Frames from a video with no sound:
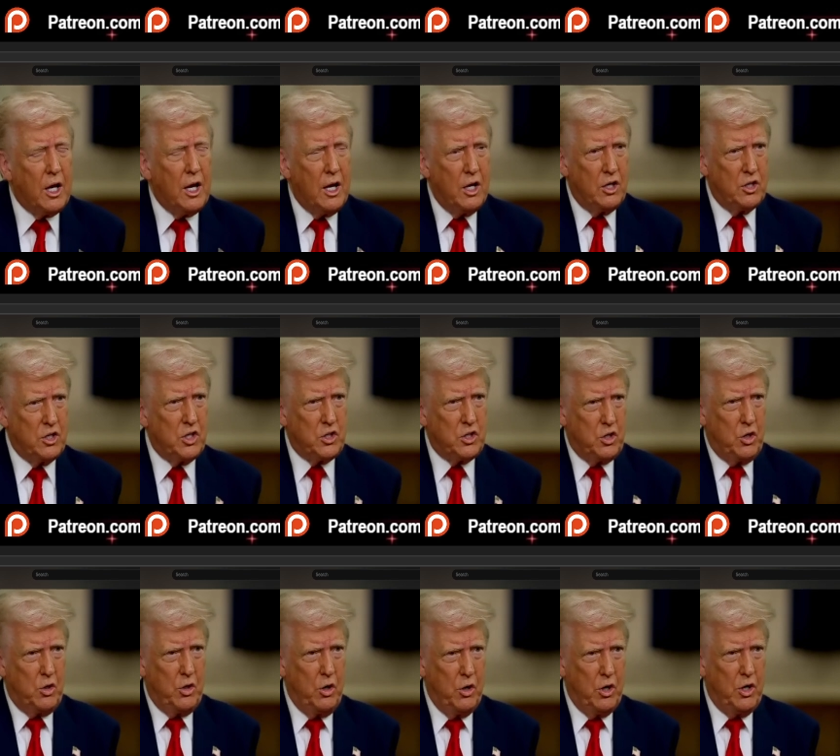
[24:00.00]
And just
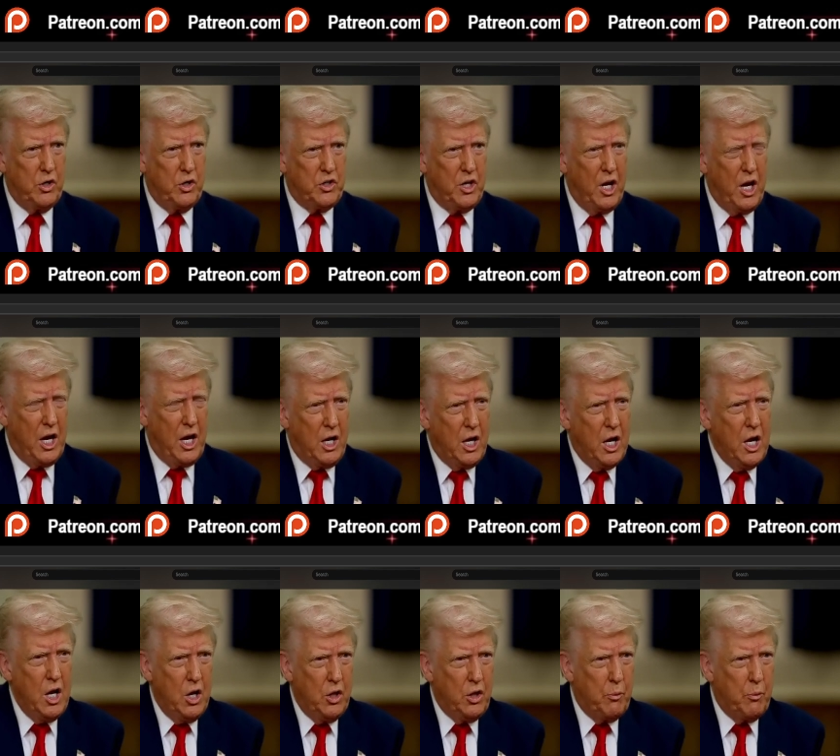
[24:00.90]
so you understand,
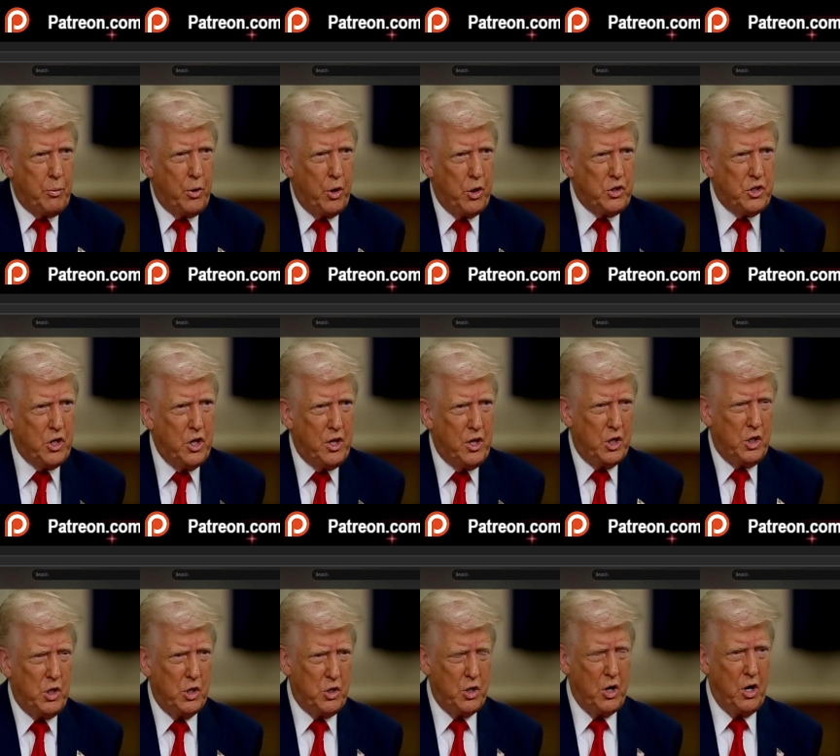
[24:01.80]
the person that
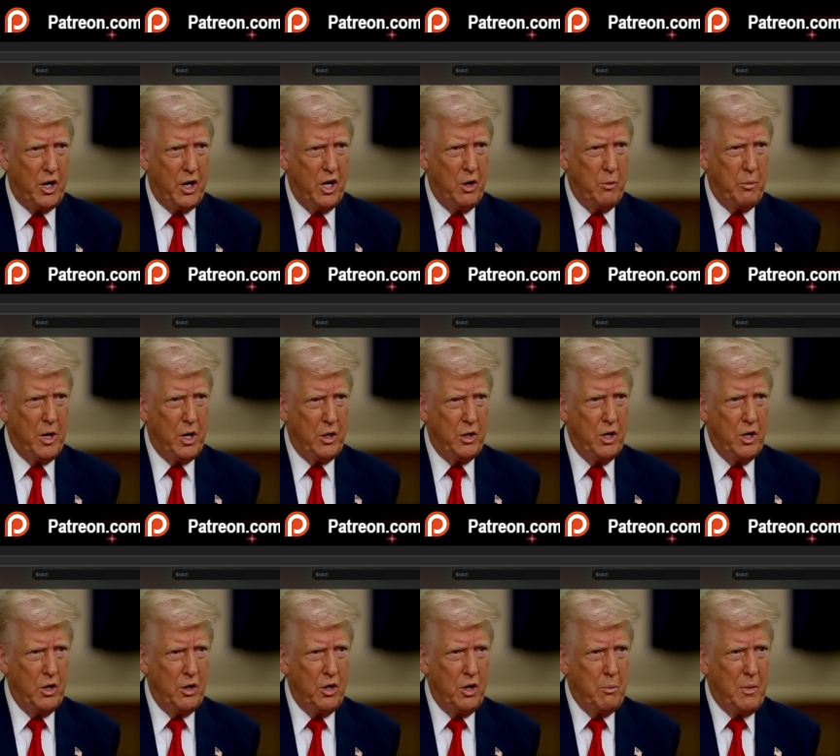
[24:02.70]
you're talking about,
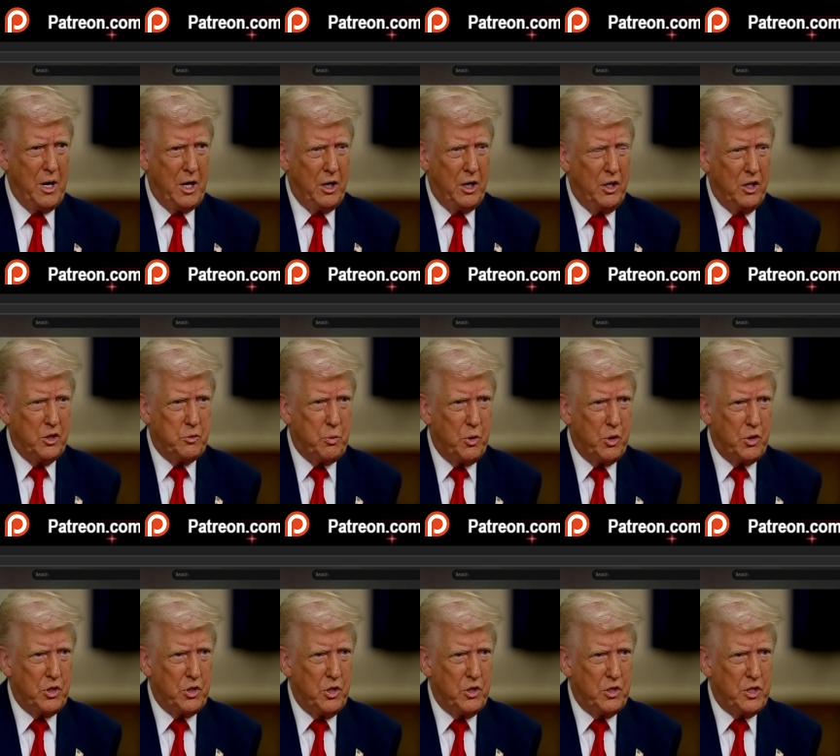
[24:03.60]
you're making this
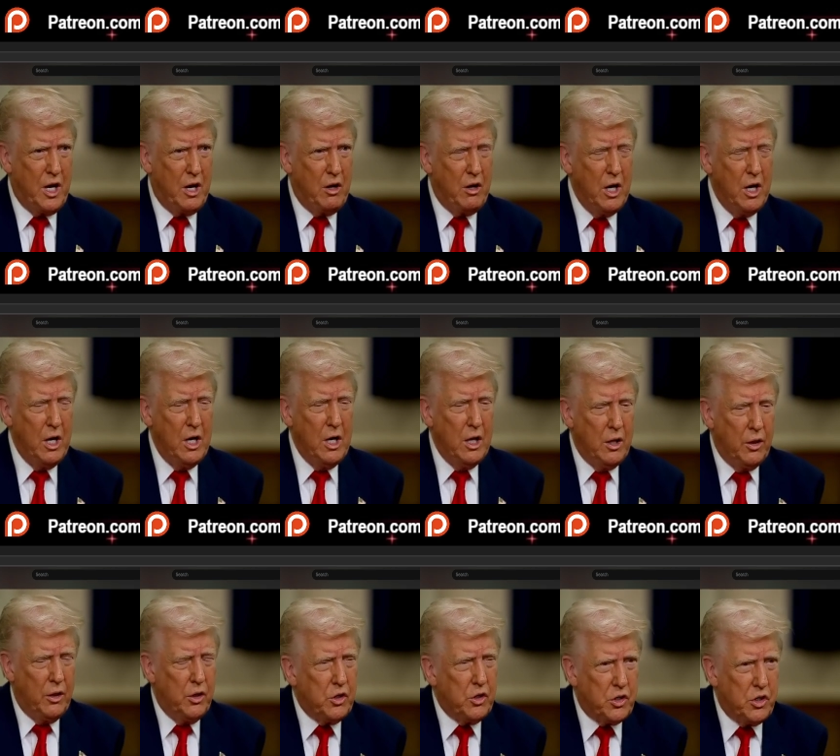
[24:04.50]
person sound,
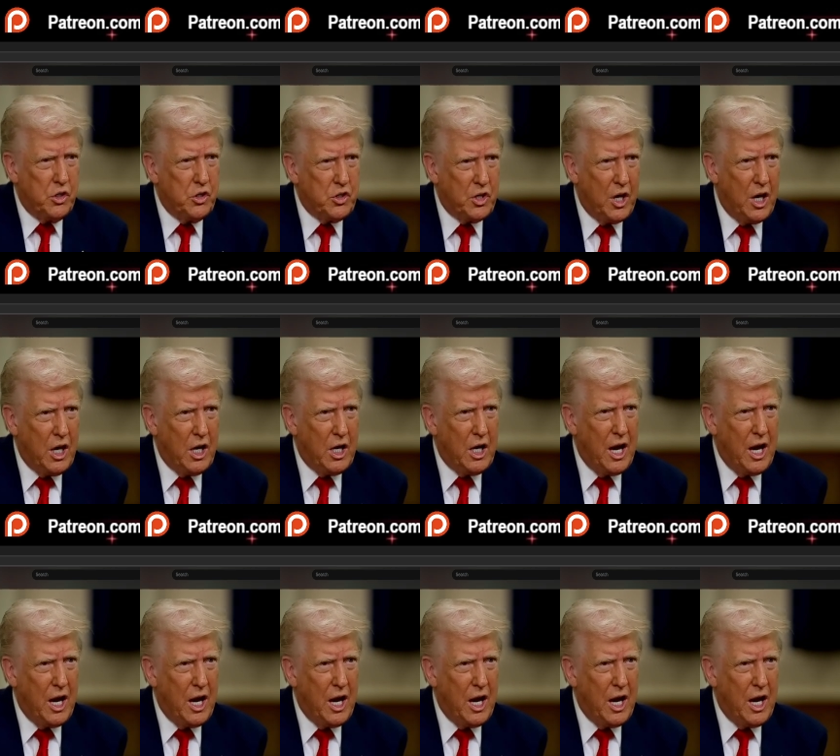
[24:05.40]
this is a